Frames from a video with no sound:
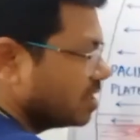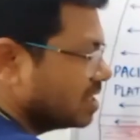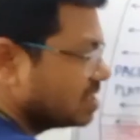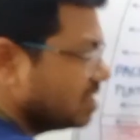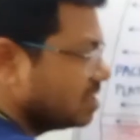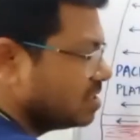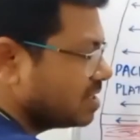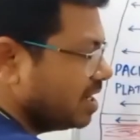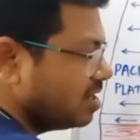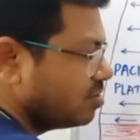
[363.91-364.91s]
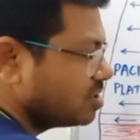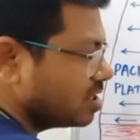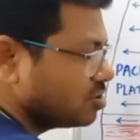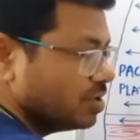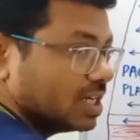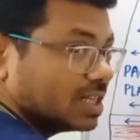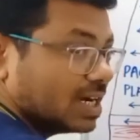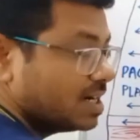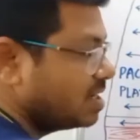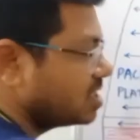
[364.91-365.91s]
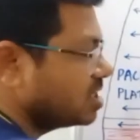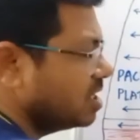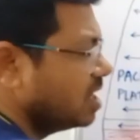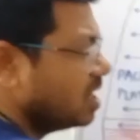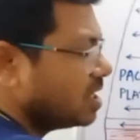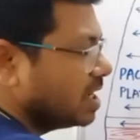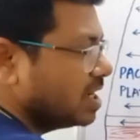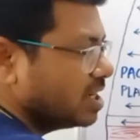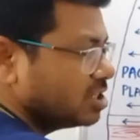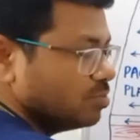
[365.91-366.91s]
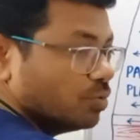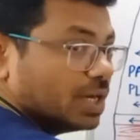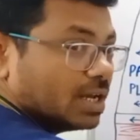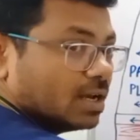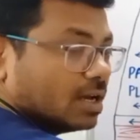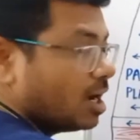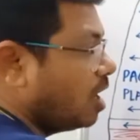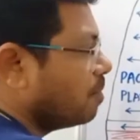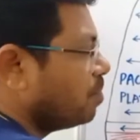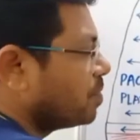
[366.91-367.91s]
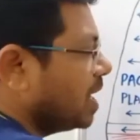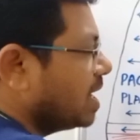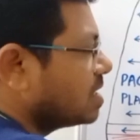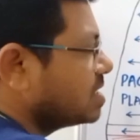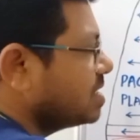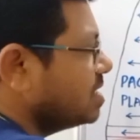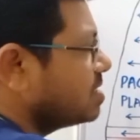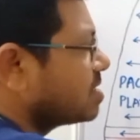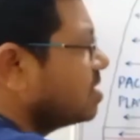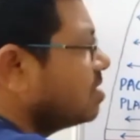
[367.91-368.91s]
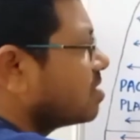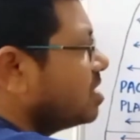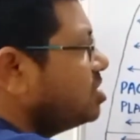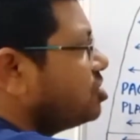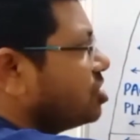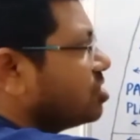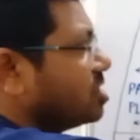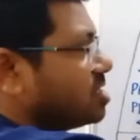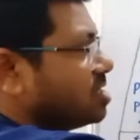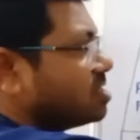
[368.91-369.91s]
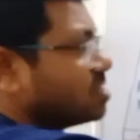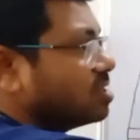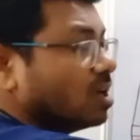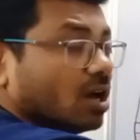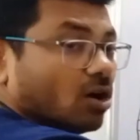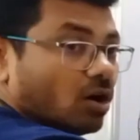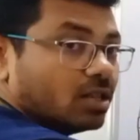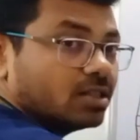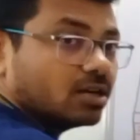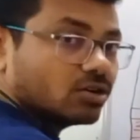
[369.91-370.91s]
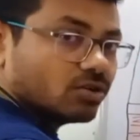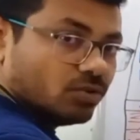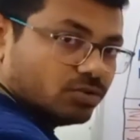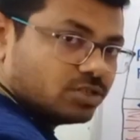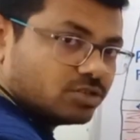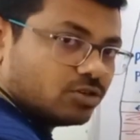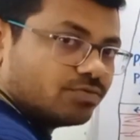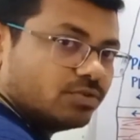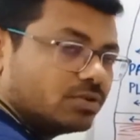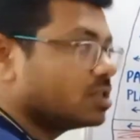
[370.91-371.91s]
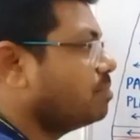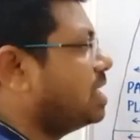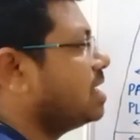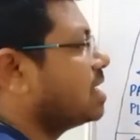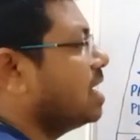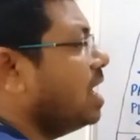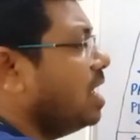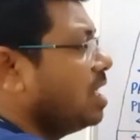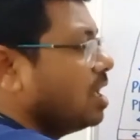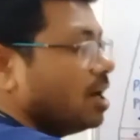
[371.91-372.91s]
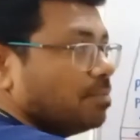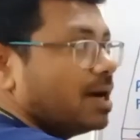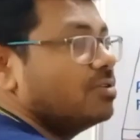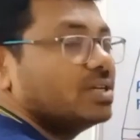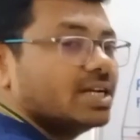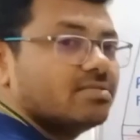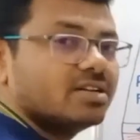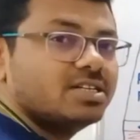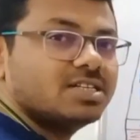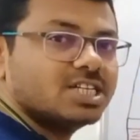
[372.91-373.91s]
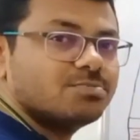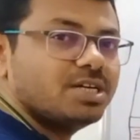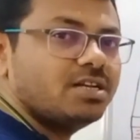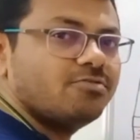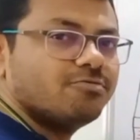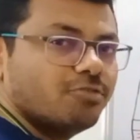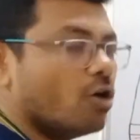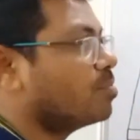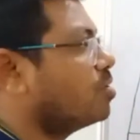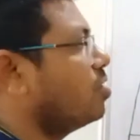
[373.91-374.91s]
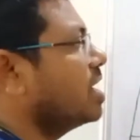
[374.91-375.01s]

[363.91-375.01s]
You can see these arrows are showing that direction, that it is moving up. And this is the ridge. This is on the coast of North America, a mountain range has been formed.